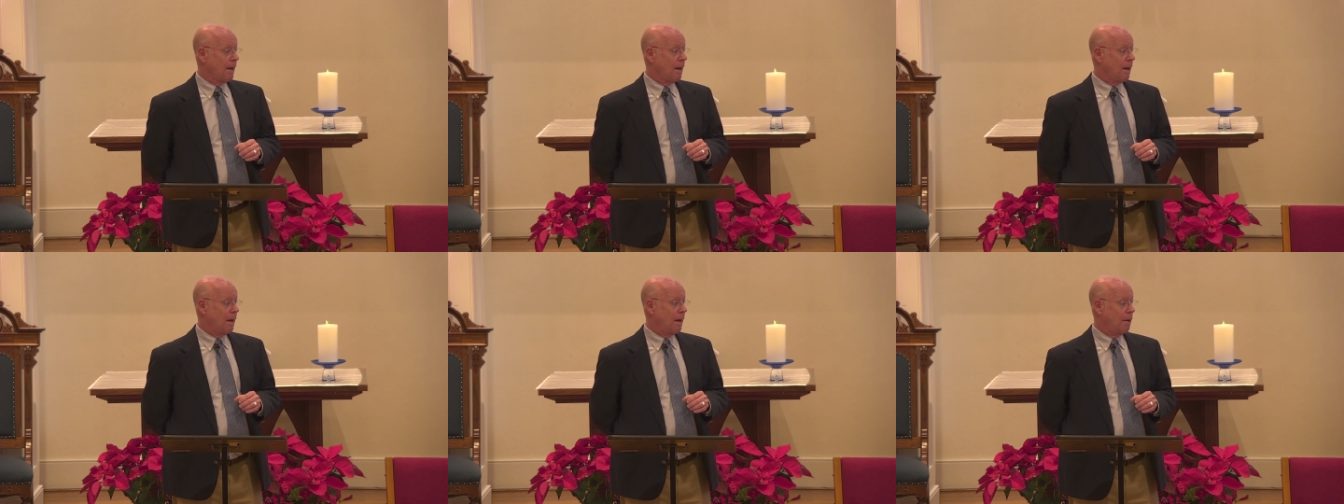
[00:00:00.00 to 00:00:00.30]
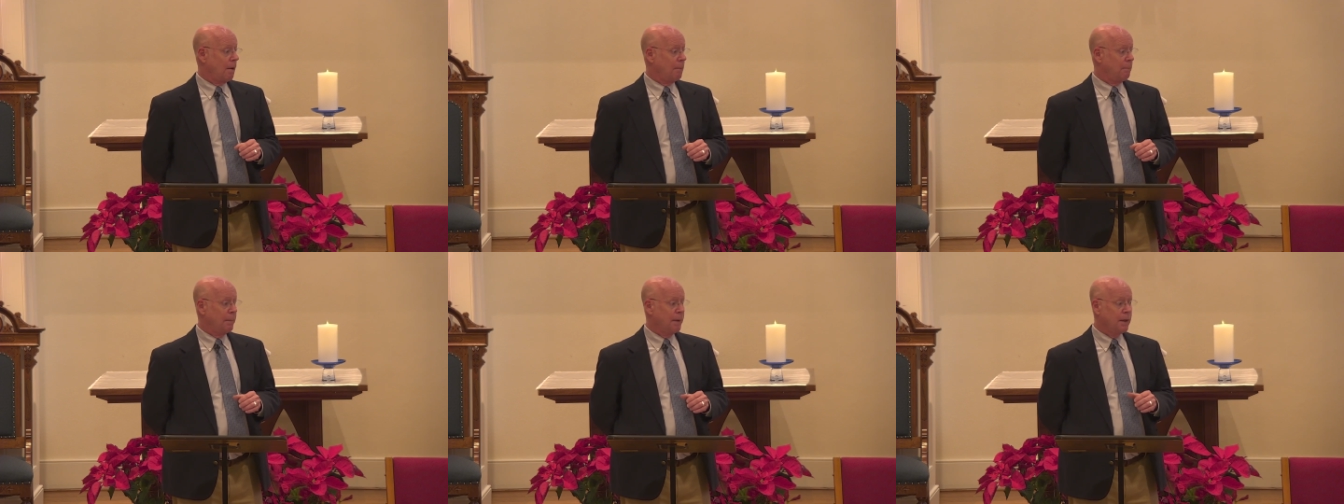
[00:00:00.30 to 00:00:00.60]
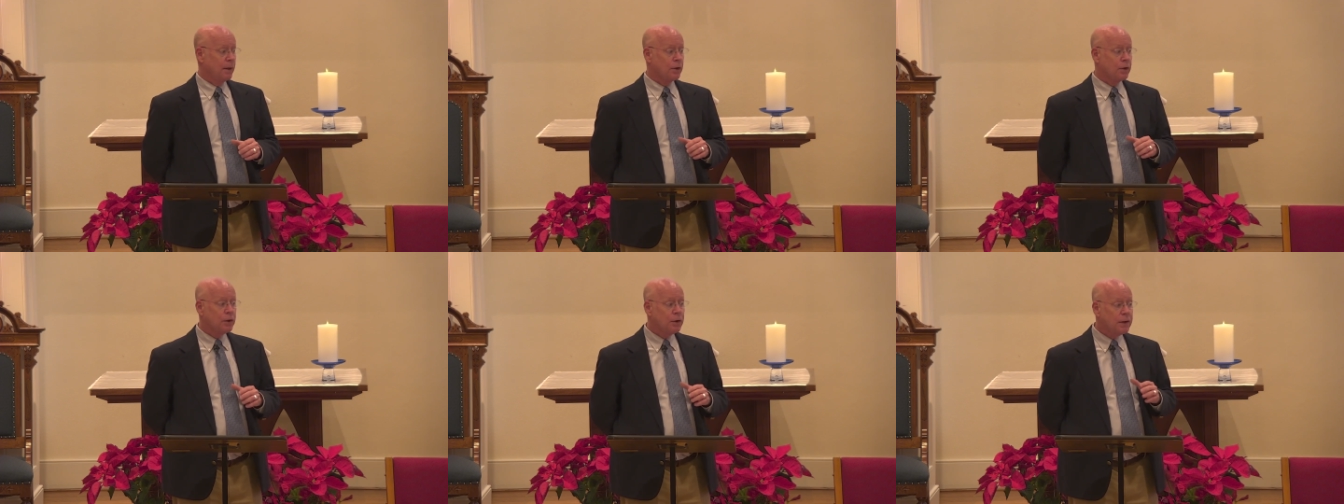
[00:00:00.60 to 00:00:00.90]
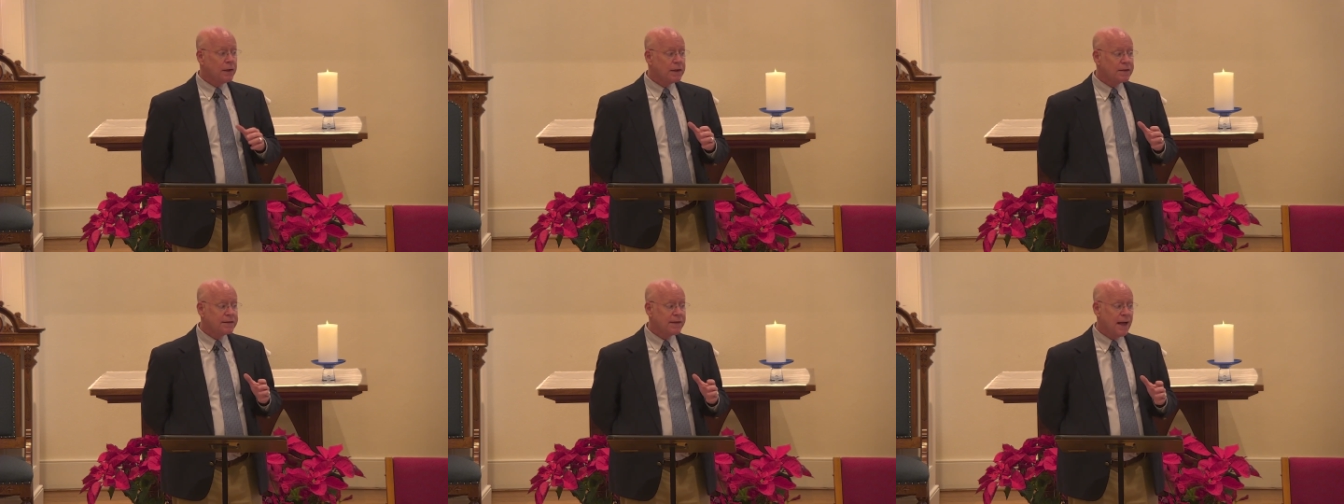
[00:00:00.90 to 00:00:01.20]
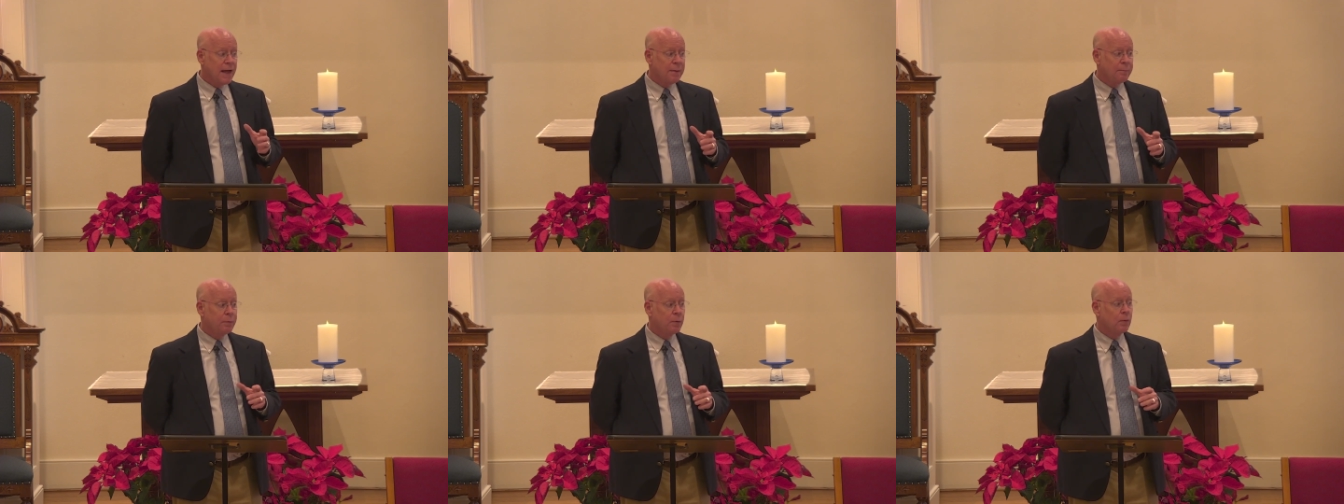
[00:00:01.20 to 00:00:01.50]
Um, a good
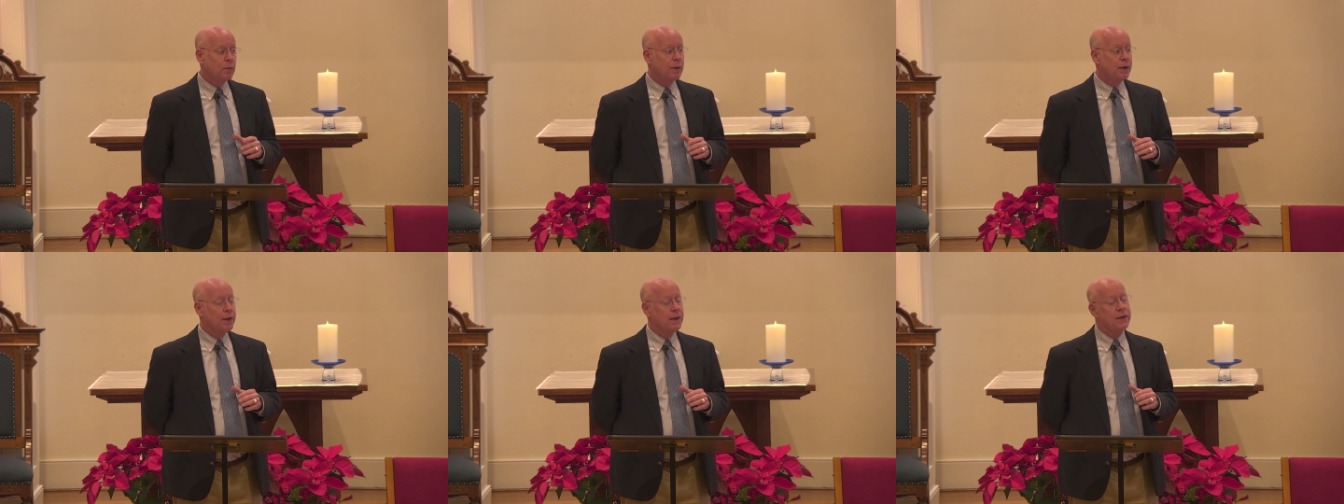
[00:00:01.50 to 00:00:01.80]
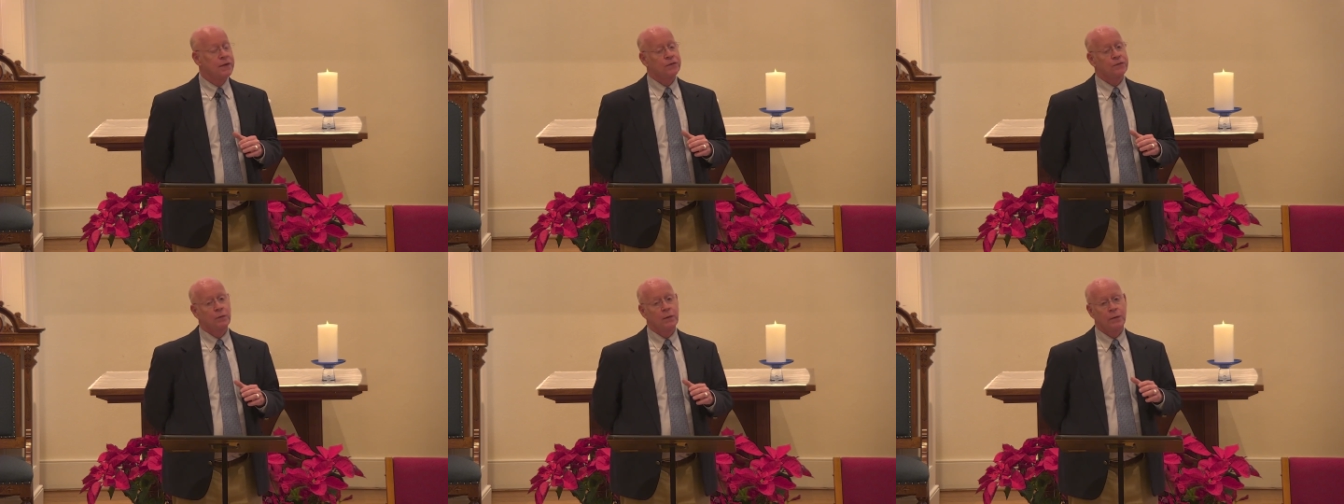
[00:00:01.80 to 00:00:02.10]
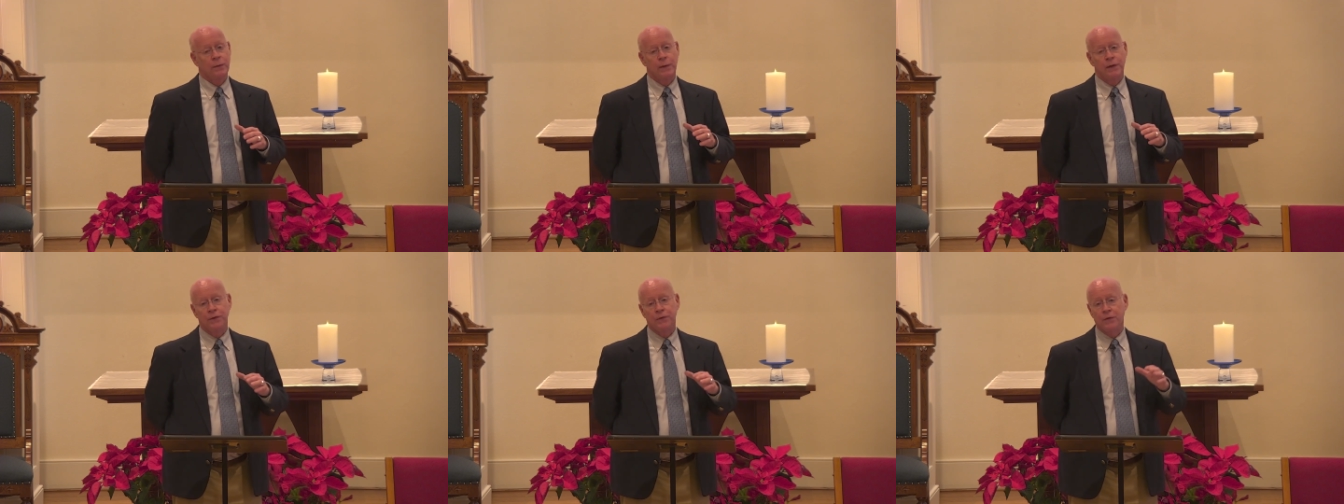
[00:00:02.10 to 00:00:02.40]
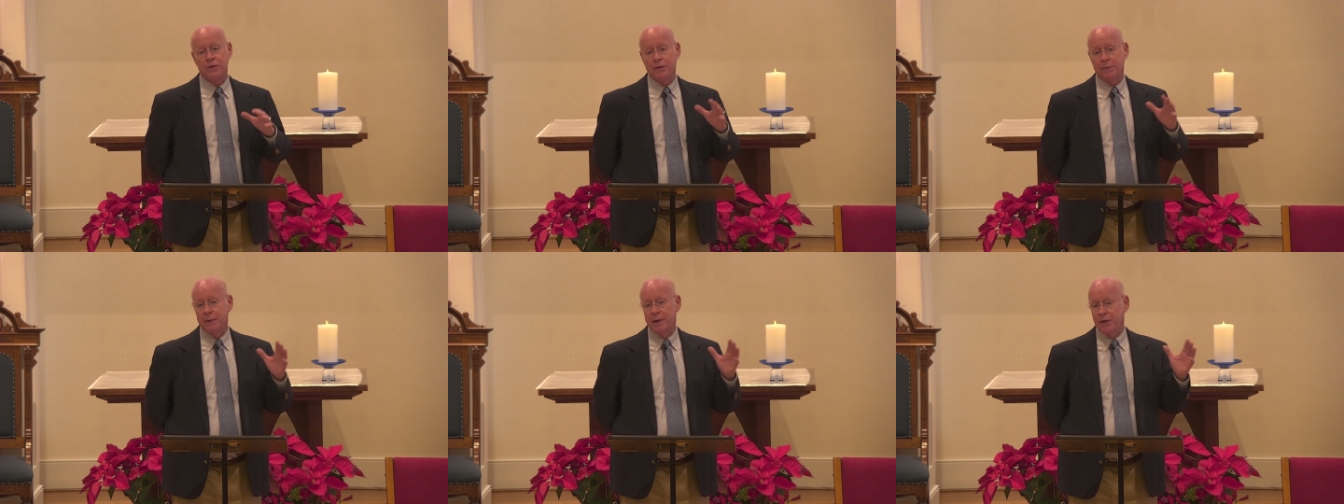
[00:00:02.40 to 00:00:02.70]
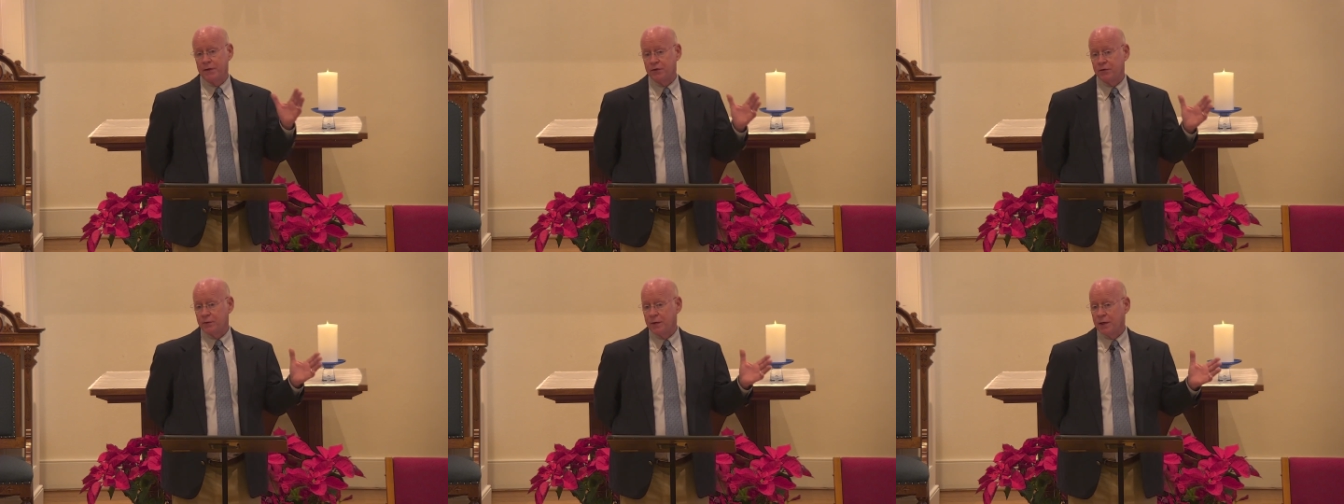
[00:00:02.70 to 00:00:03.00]
example is when we do the
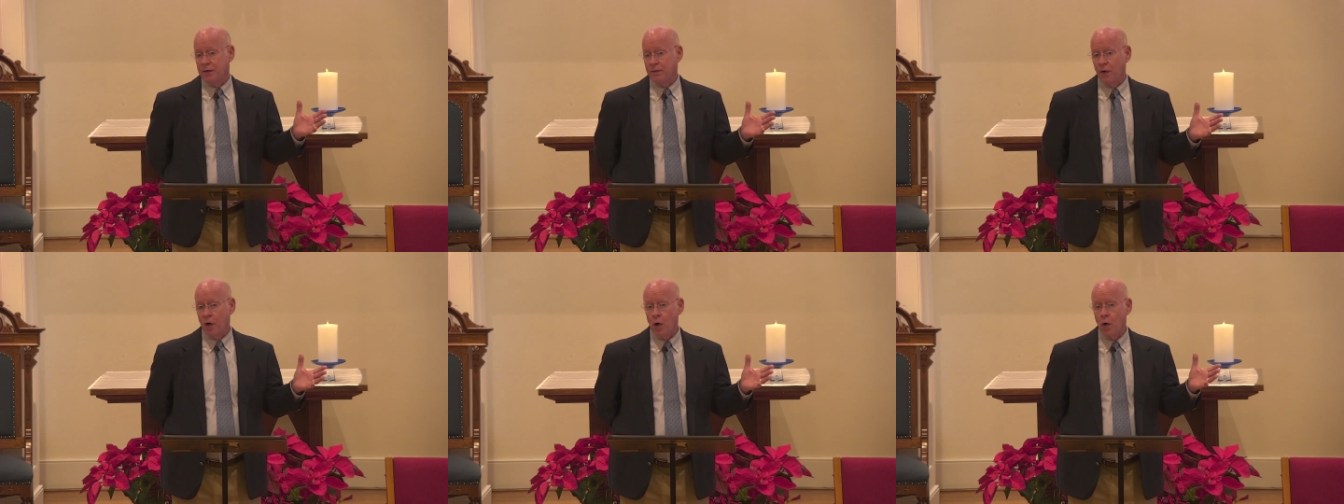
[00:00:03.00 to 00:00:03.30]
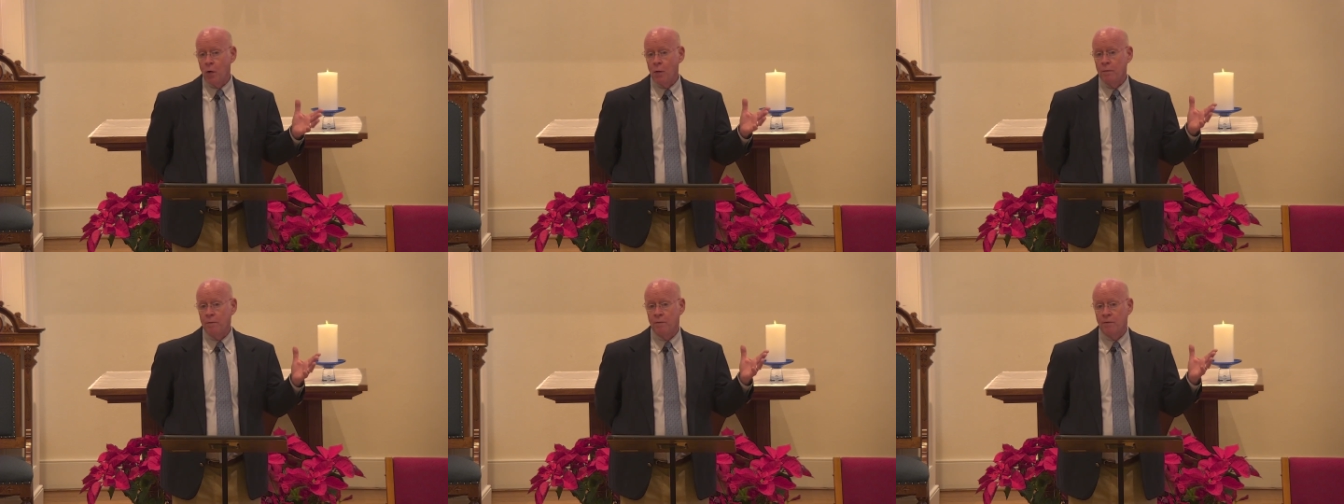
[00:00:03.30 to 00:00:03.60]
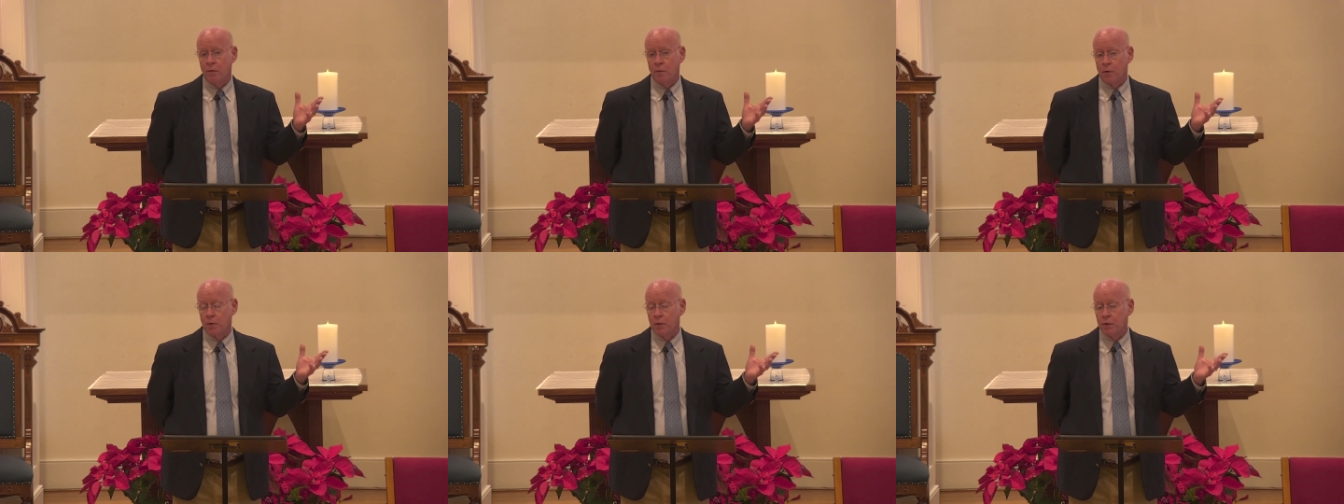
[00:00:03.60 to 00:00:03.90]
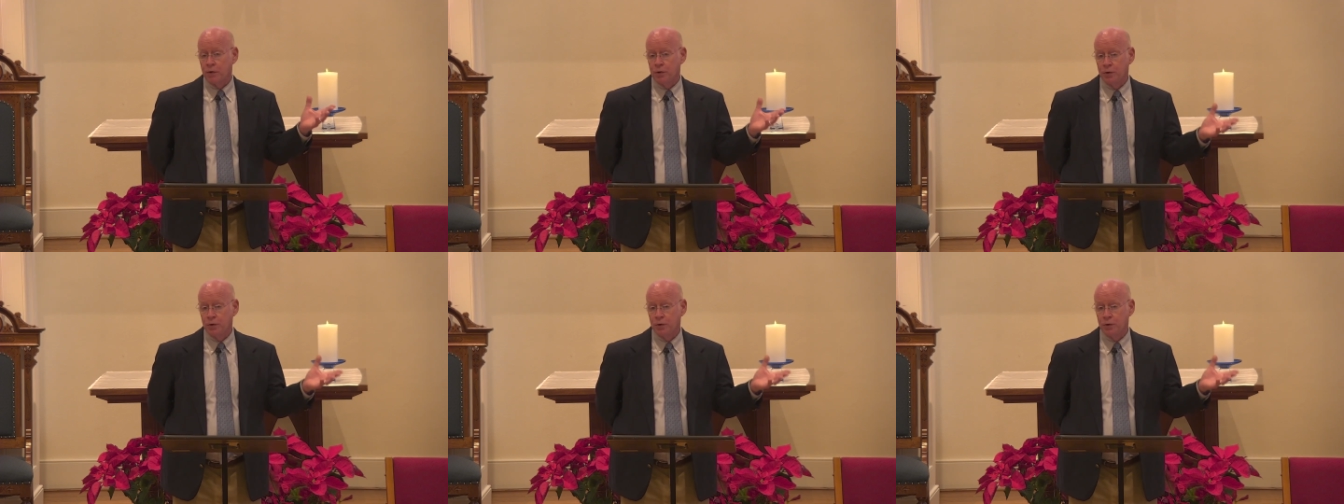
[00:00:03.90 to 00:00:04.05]
Ministry of Hope for